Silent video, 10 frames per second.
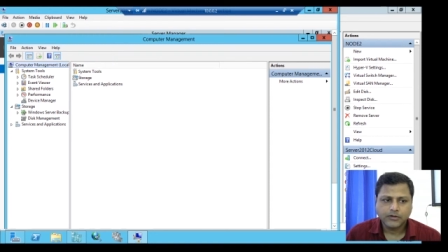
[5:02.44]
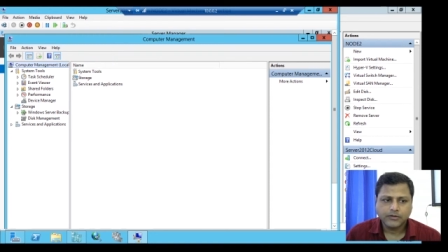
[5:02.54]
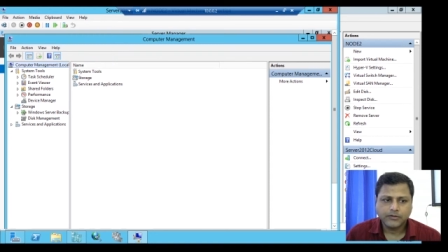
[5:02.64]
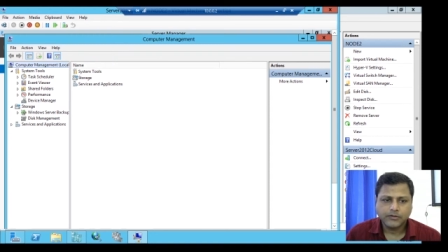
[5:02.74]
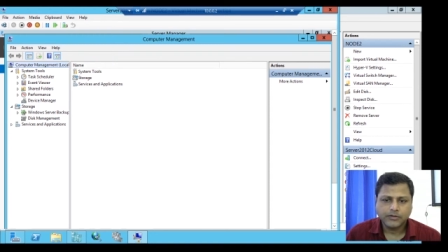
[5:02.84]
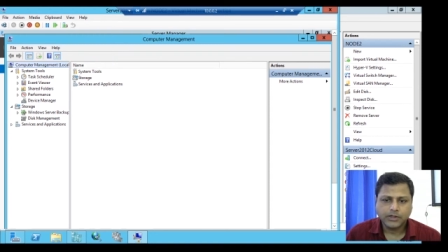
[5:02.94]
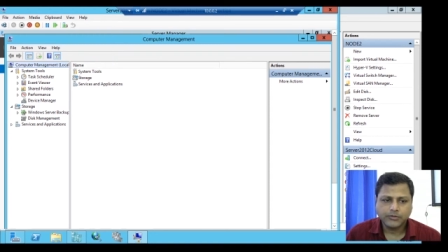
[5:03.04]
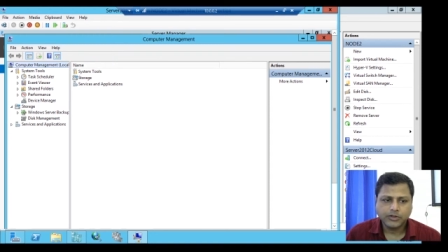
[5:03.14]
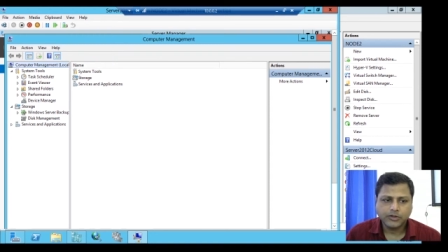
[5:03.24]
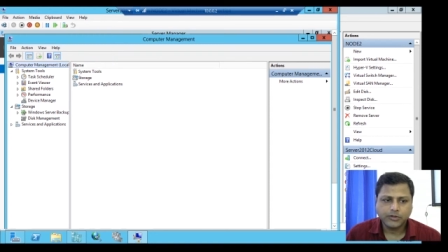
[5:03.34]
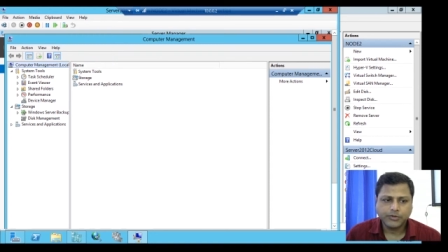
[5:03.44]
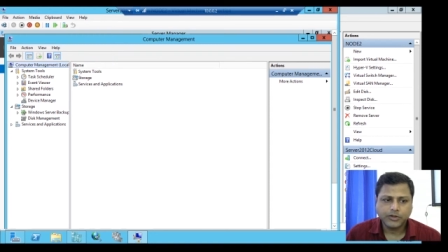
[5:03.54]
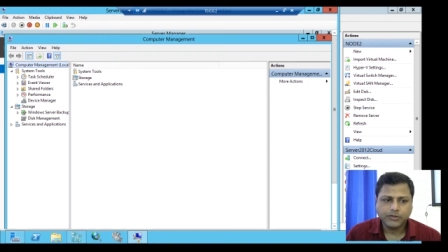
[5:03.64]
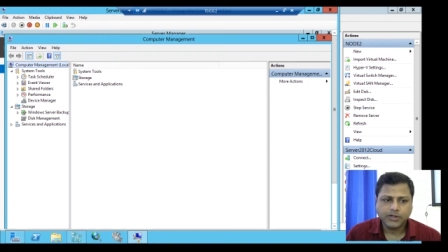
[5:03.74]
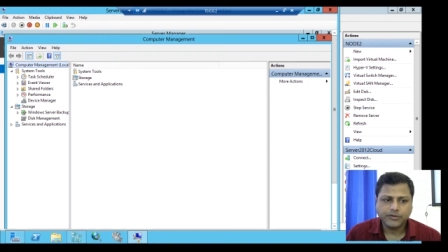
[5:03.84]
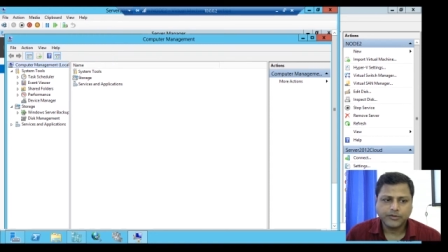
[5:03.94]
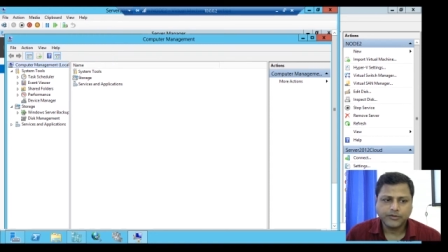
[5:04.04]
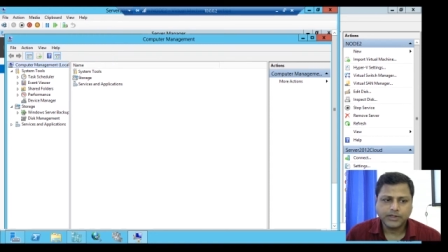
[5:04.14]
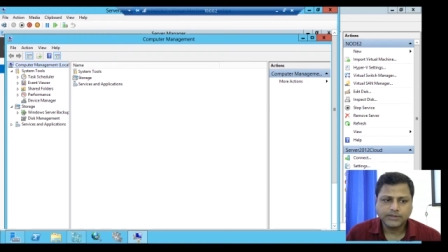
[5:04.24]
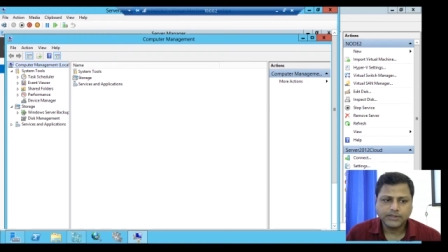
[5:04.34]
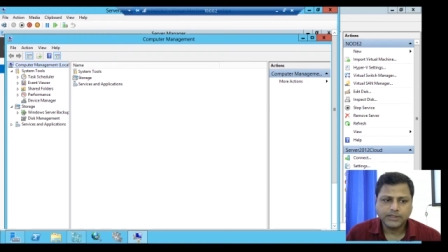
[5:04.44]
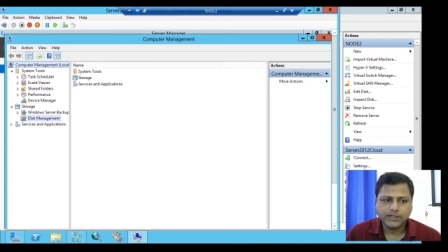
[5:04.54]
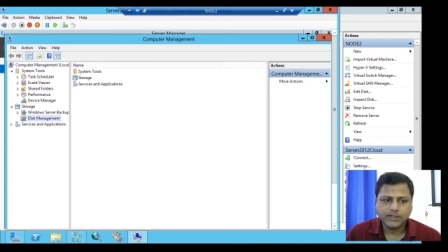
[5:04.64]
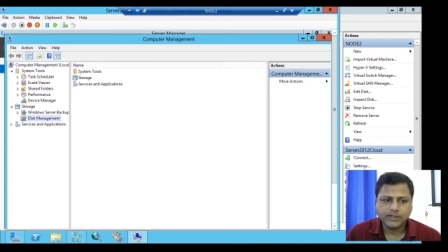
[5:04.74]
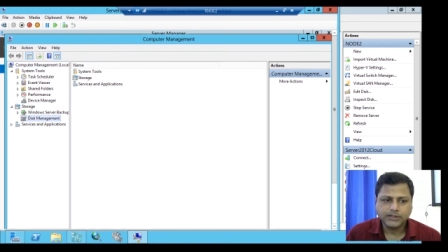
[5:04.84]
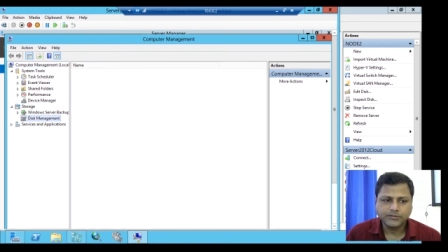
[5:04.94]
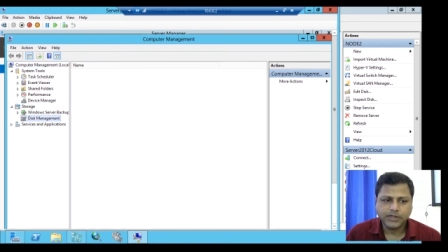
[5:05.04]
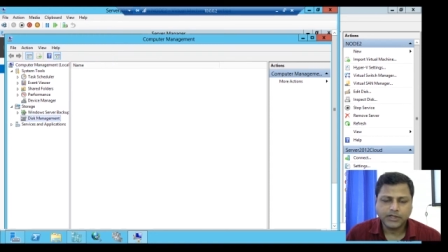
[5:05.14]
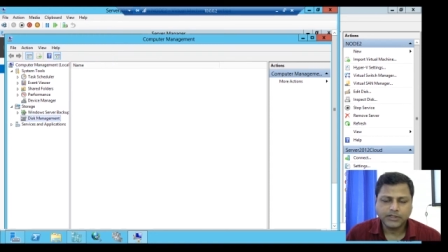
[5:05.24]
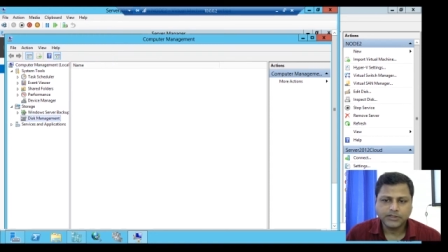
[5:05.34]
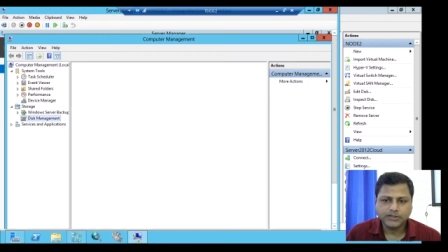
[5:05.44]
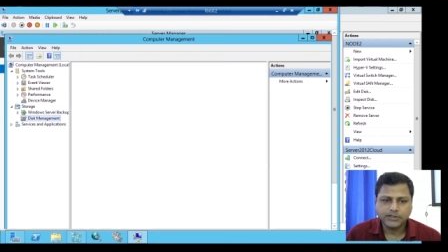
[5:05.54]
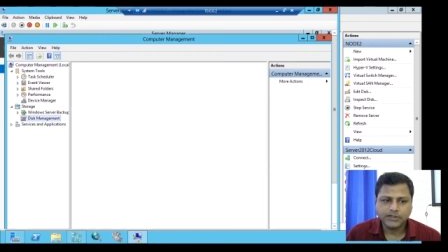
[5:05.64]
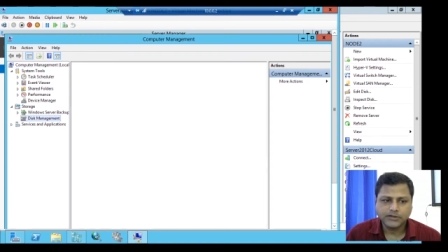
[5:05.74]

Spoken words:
When we come to the computer management, we can see that the disk manager is there.